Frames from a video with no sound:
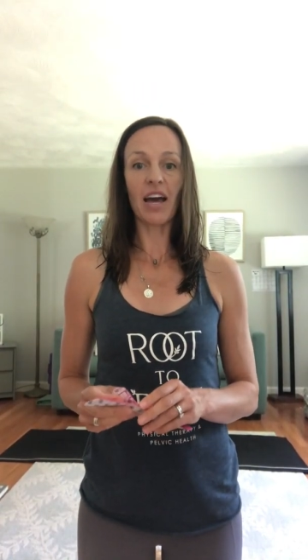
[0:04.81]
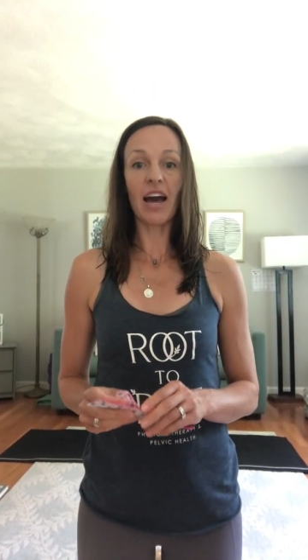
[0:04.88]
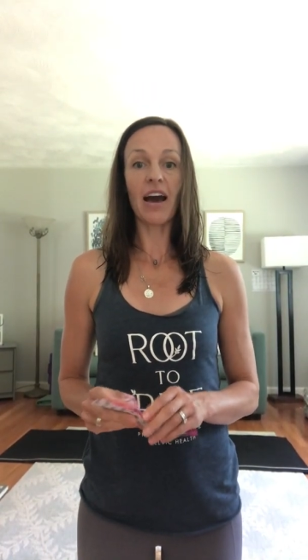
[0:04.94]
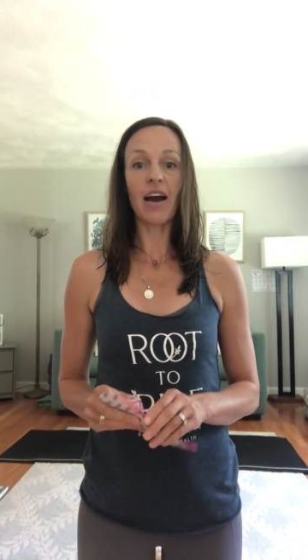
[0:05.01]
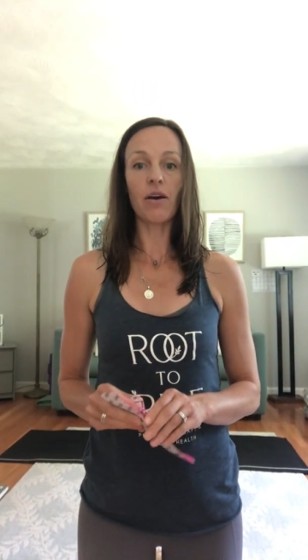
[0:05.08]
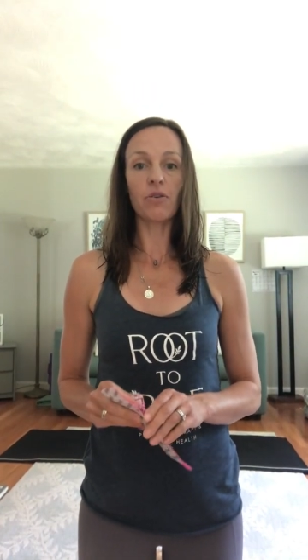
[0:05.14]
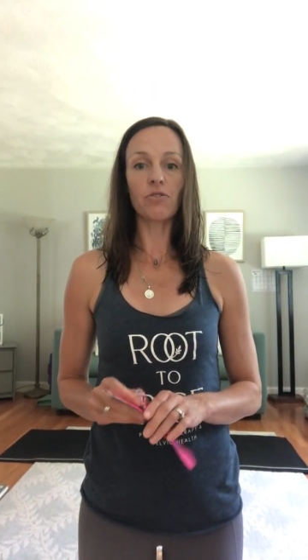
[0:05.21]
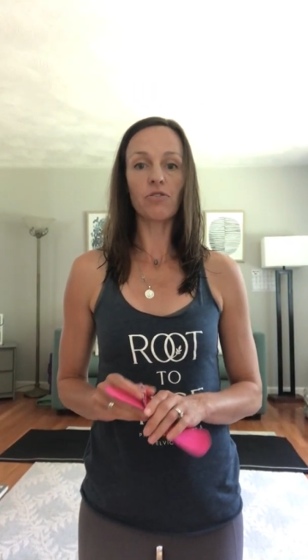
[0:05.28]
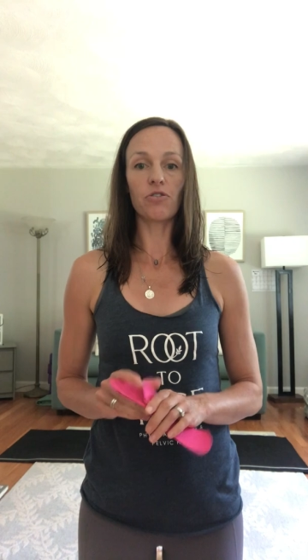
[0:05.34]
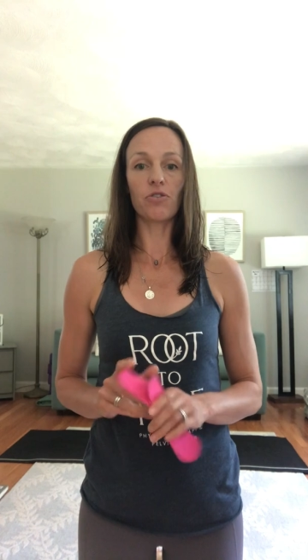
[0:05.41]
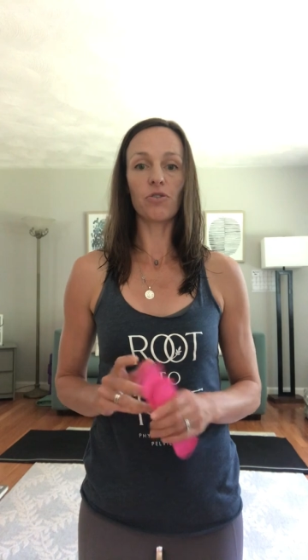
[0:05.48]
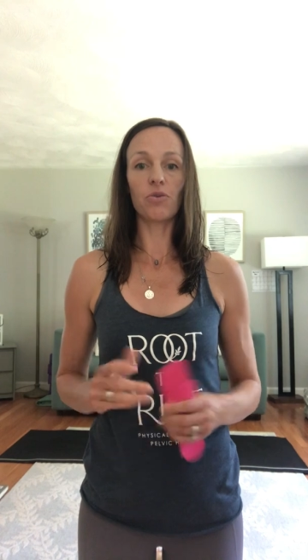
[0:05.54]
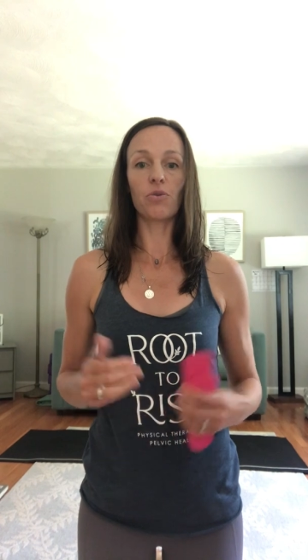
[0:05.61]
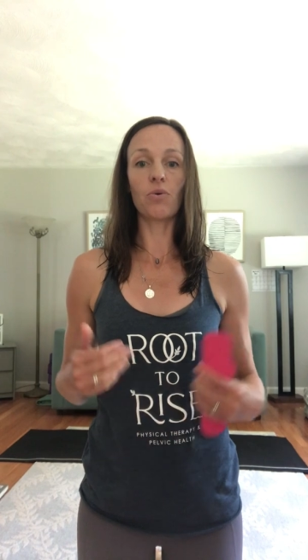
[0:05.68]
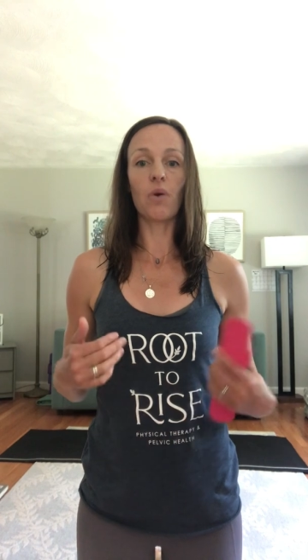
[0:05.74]
how
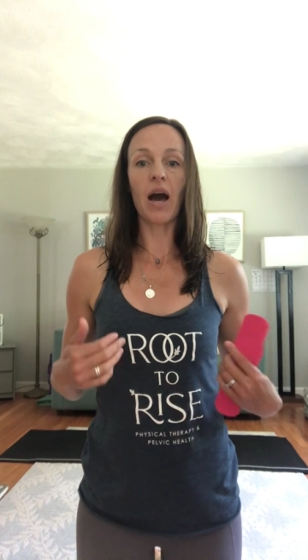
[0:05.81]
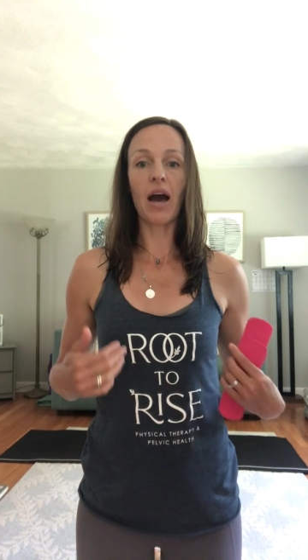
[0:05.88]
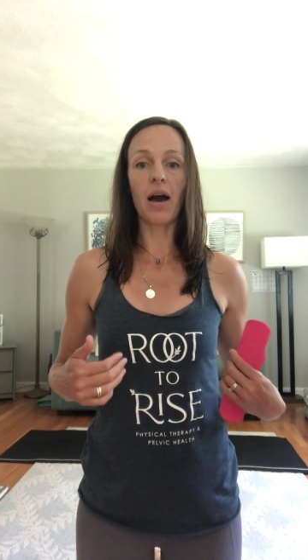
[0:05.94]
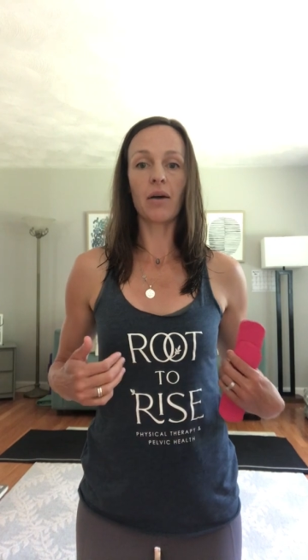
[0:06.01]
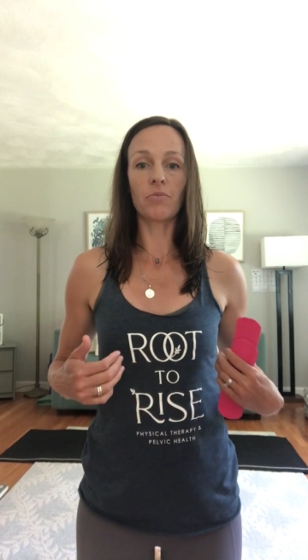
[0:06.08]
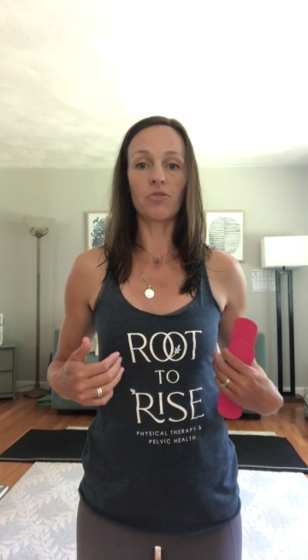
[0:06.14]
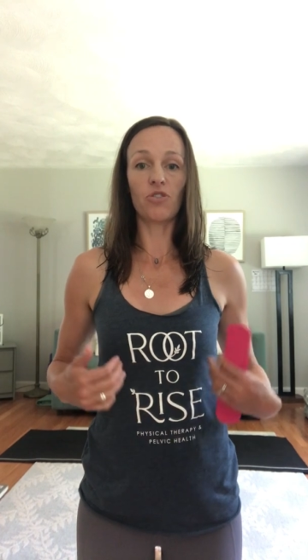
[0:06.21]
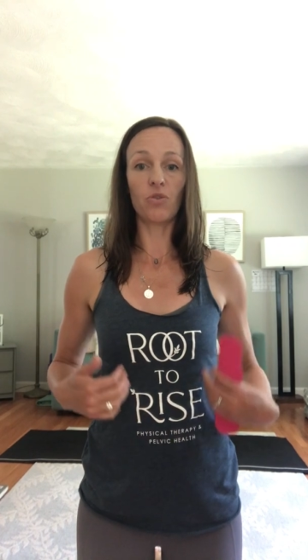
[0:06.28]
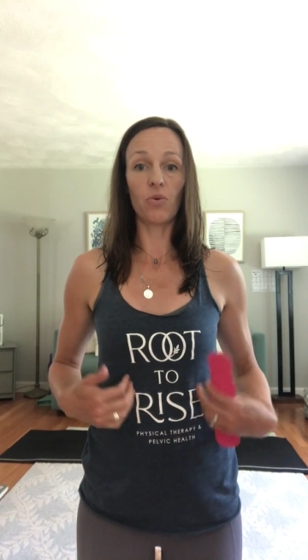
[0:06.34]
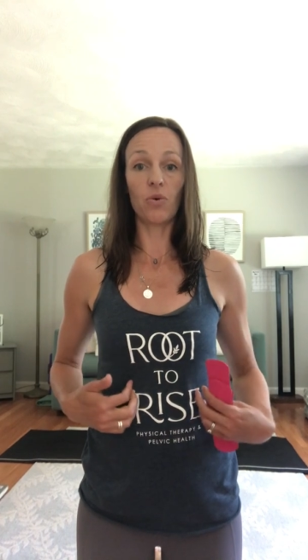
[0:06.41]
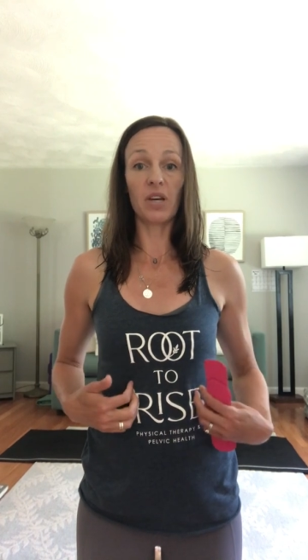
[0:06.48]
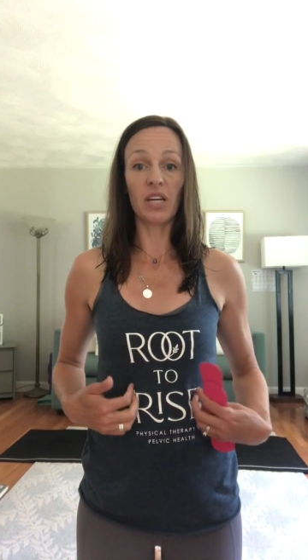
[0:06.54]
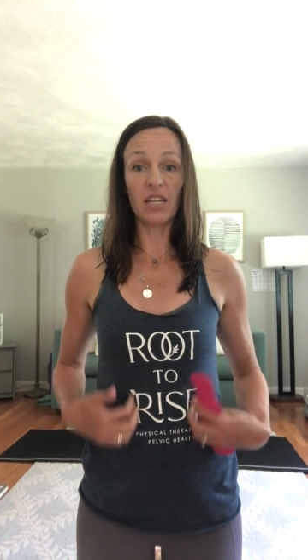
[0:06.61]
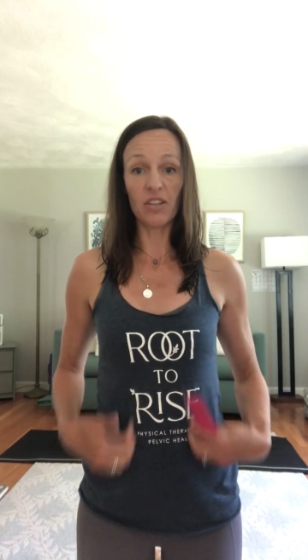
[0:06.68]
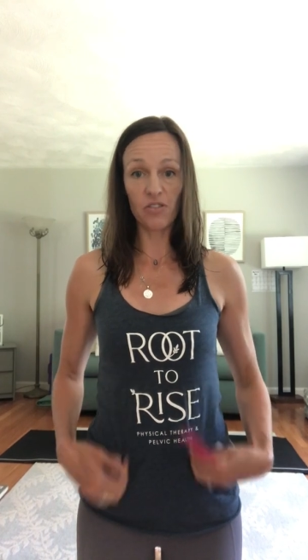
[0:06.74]
to do
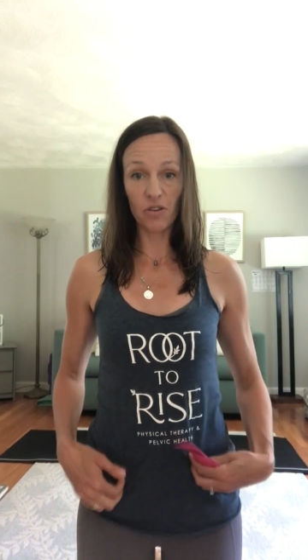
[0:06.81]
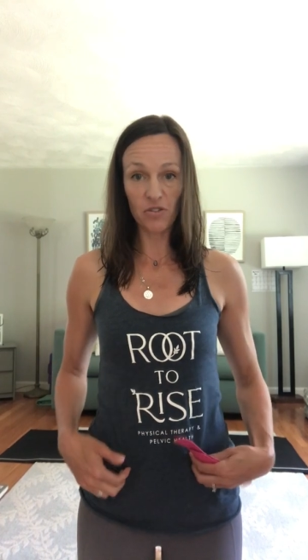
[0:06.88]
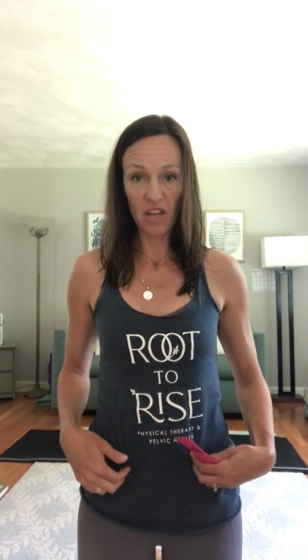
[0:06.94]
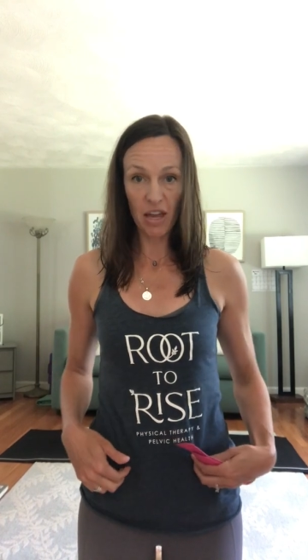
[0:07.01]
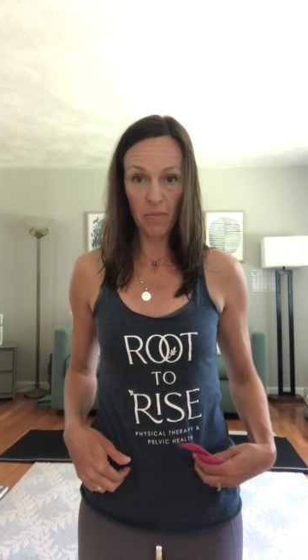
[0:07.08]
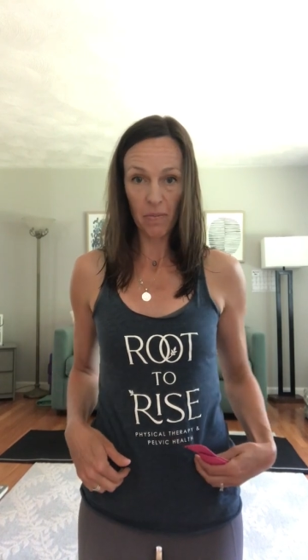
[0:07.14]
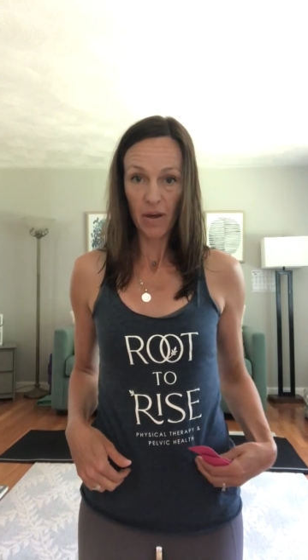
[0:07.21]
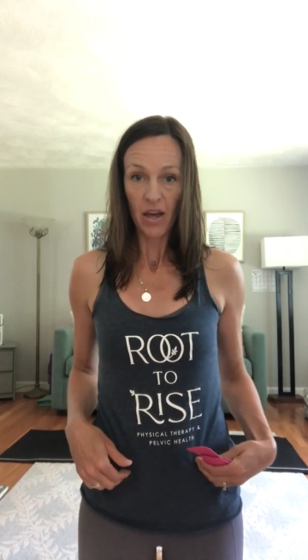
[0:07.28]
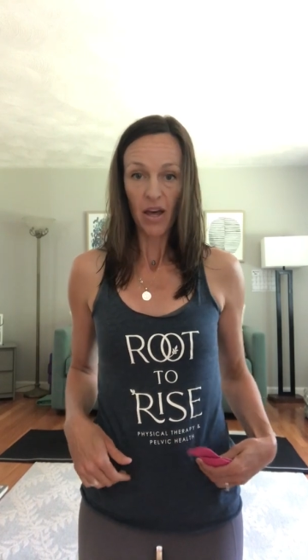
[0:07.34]
kinesiotape